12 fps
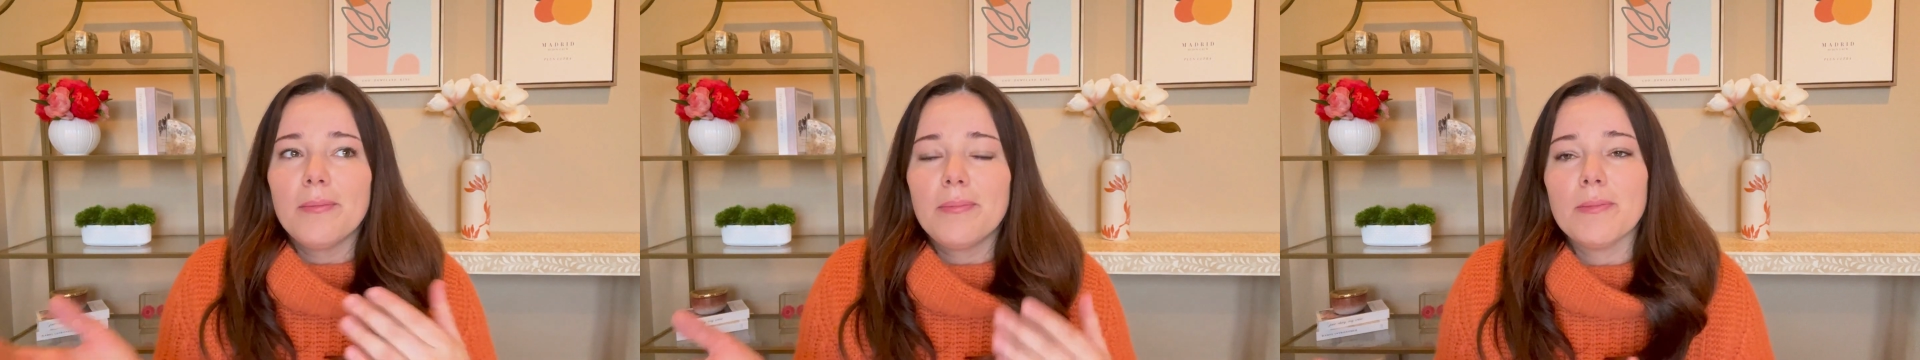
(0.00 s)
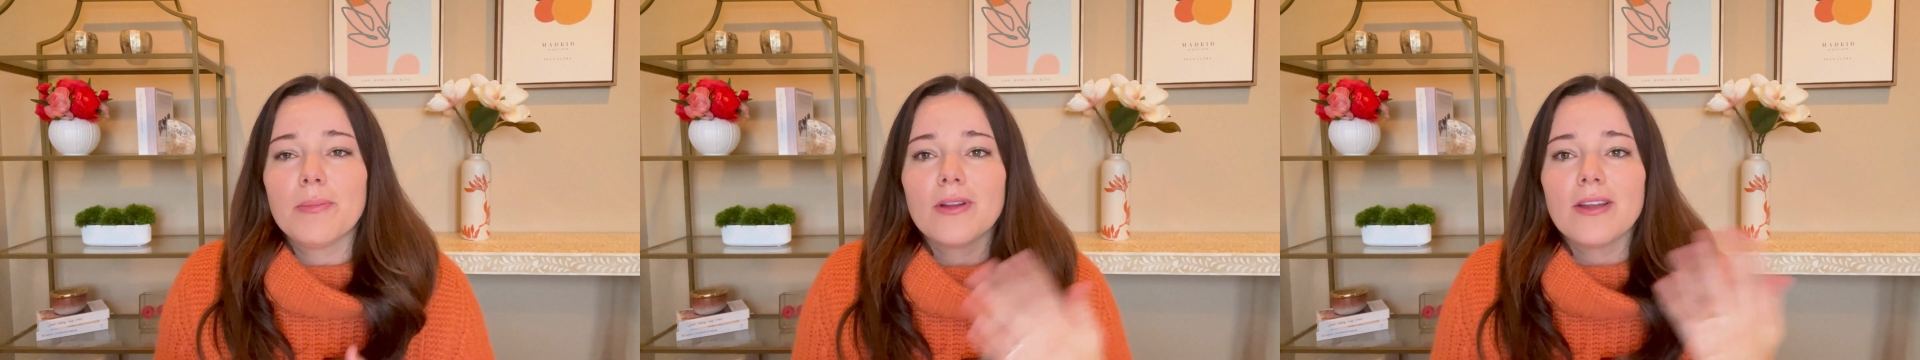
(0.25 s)

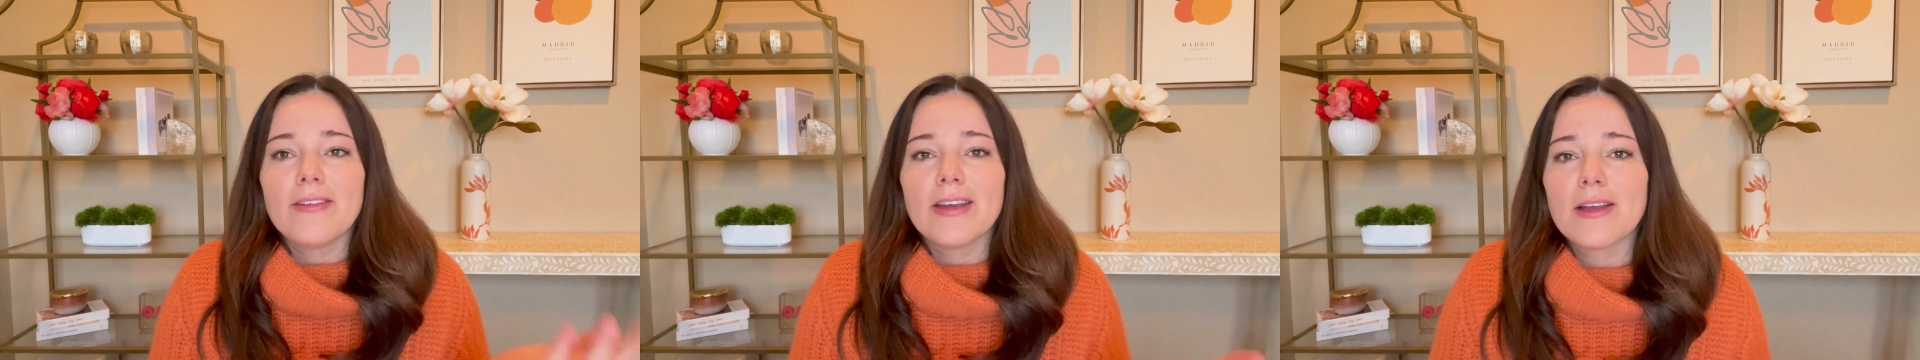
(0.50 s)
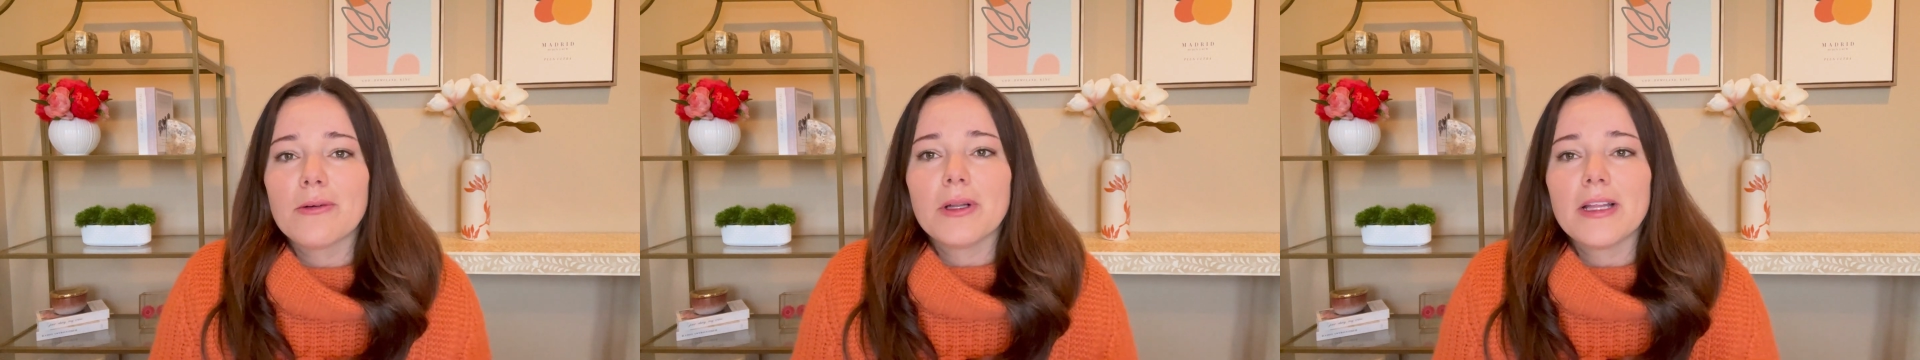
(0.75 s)
People living
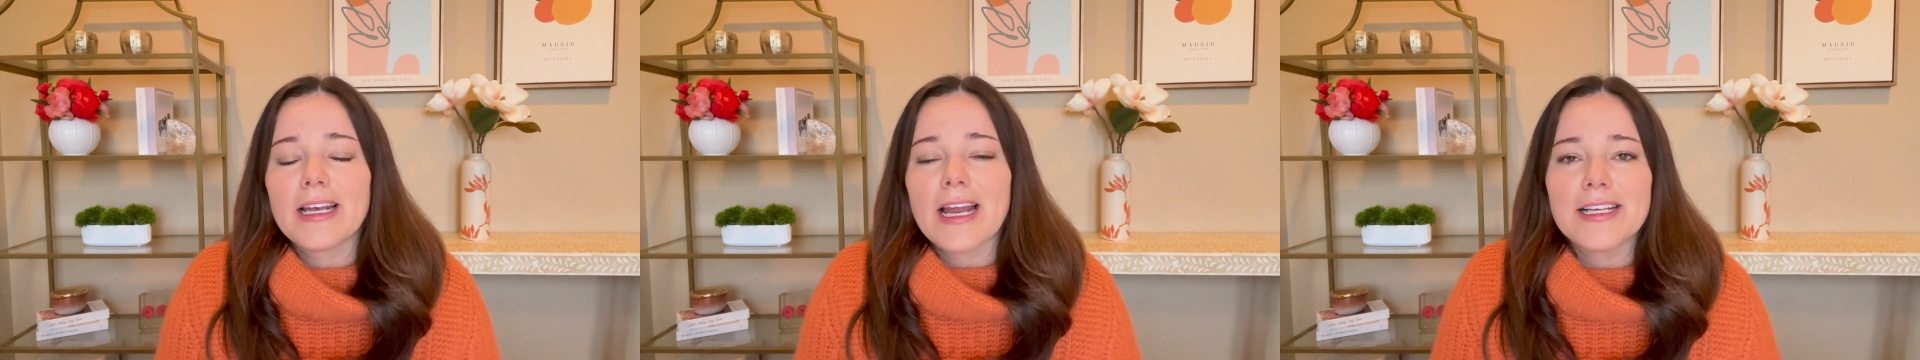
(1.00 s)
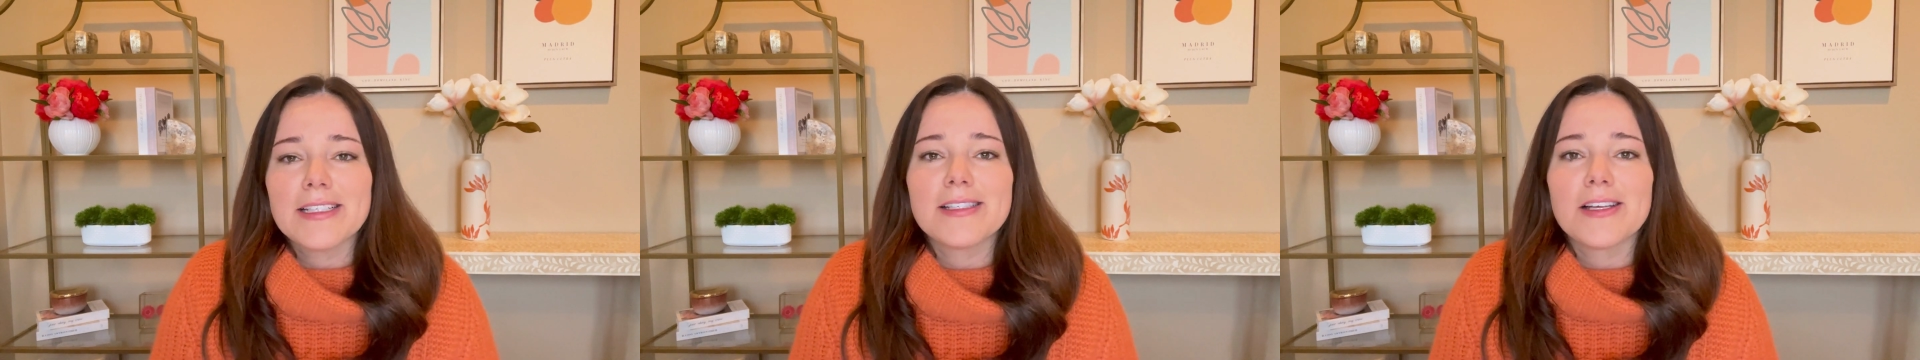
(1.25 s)
in really
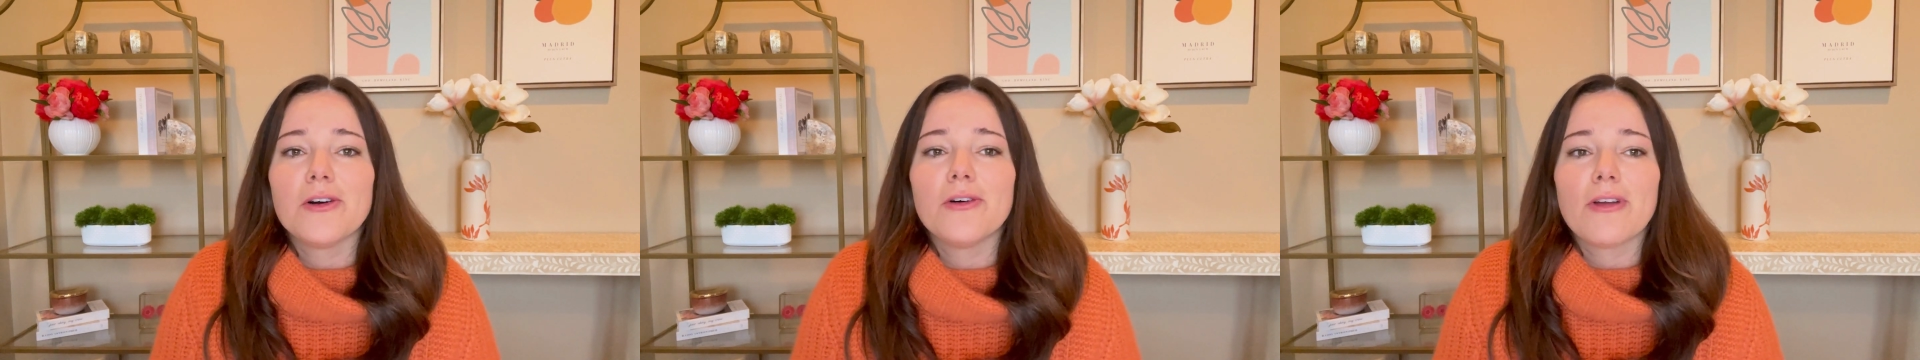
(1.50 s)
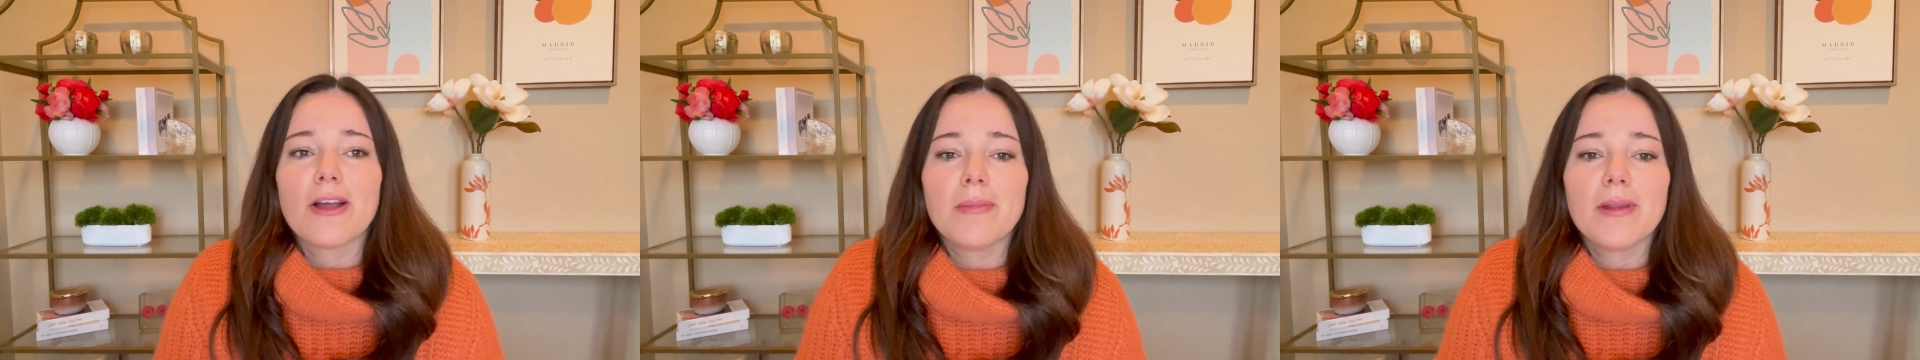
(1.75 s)
nice single
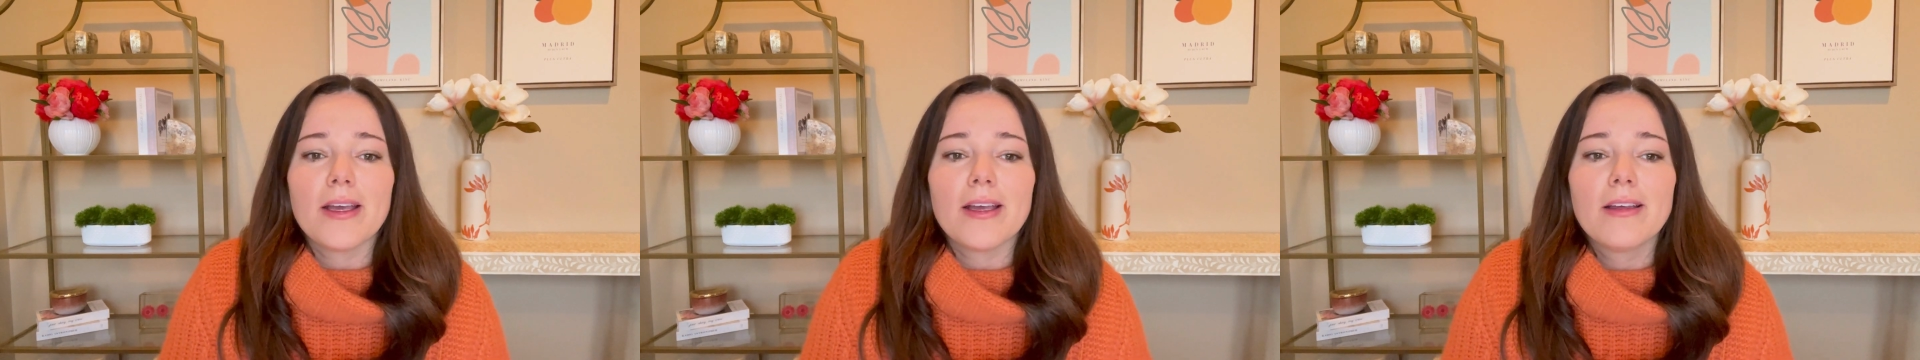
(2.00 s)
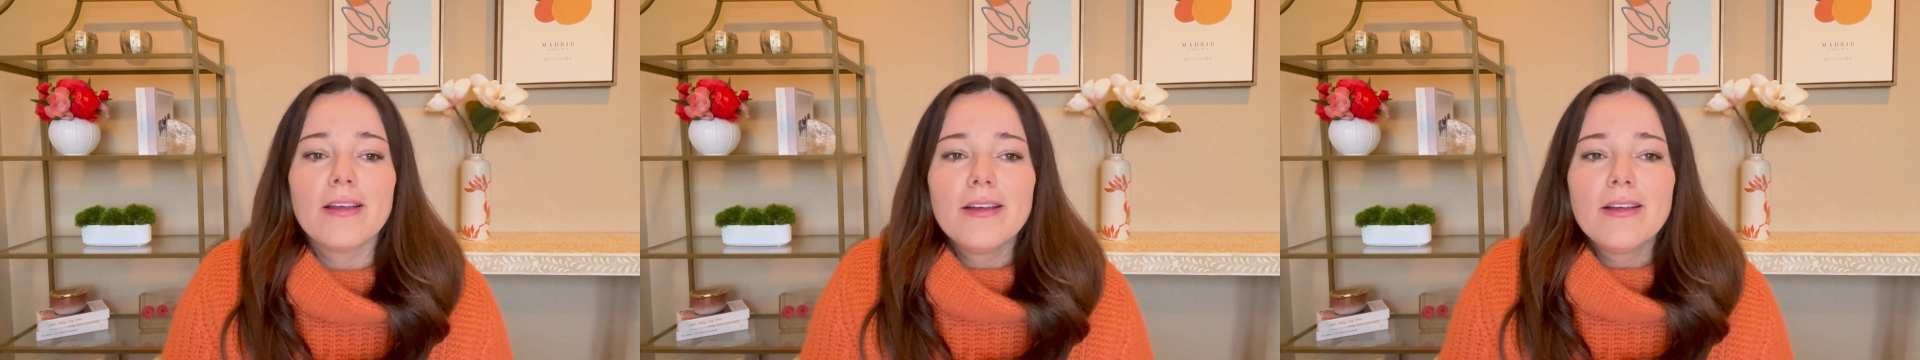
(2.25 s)
family